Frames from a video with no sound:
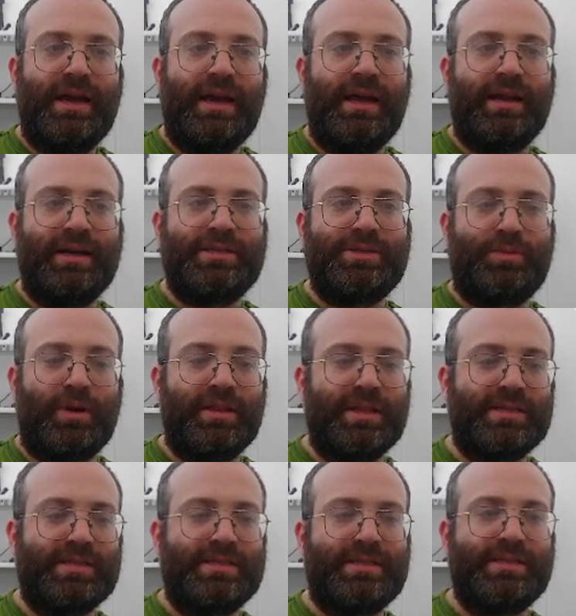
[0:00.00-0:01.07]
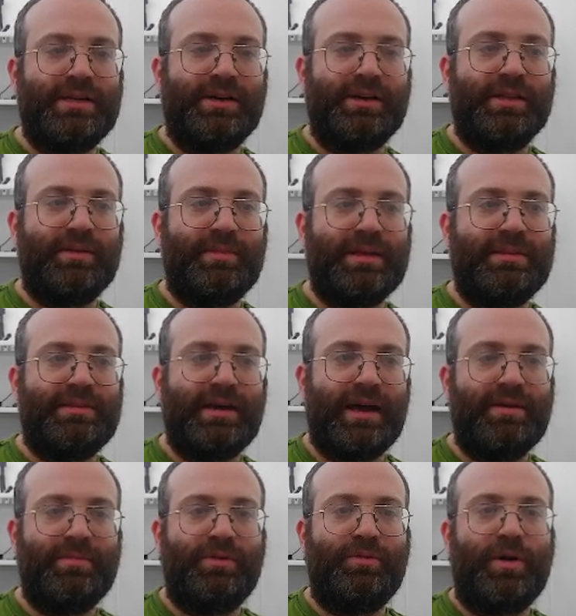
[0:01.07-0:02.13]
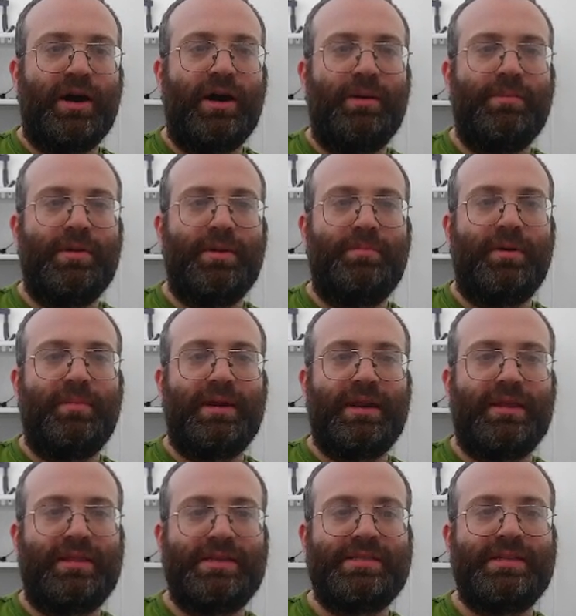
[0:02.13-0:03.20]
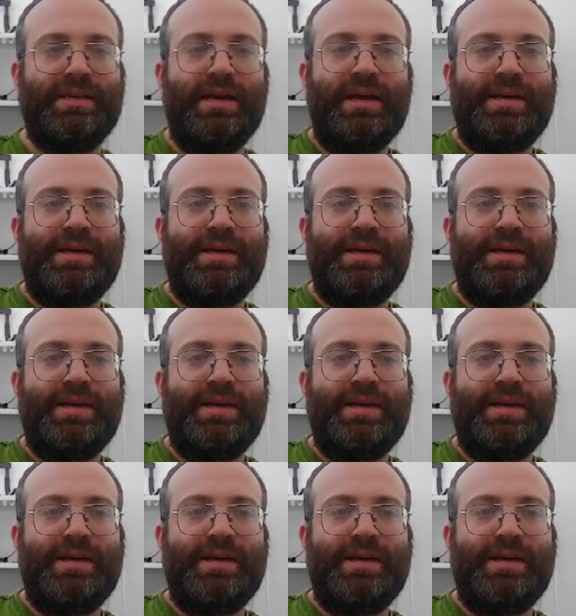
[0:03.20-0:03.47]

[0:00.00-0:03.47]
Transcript: And let's run this still in the meantime while I'm implementing this.